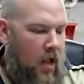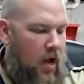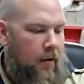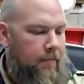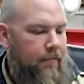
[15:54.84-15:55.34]
A
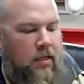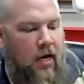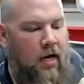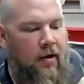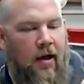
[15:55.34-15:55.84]

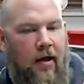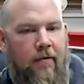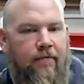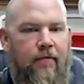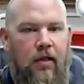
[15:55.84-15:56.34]
lot of
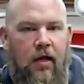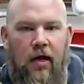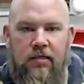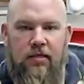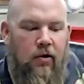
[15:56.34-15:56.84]

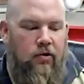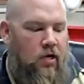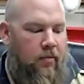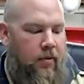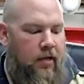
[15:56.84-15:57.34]
the Scout
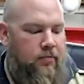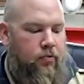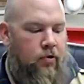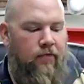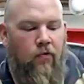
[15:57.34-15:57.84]
Shop has
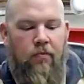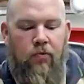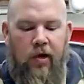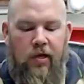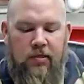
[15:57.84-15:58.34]

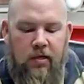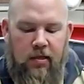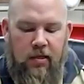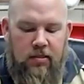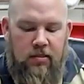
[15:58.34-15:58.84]
preformed weights
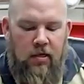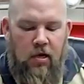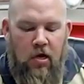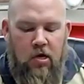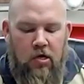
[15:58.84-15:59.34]
like this.
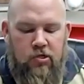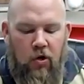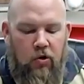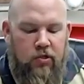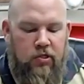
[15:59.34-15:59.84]

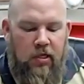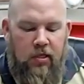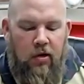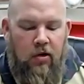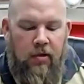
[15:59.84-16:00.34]
So you'll see
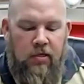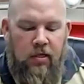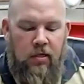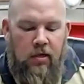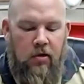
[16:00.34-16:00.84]
the increments
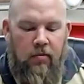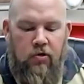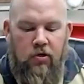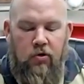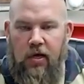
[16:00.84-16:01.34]
in here. I mean,
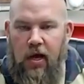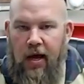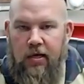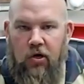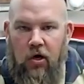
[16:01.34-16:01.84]
you can use a
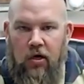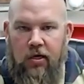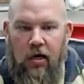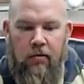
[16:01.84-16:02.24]
hacksaw and cut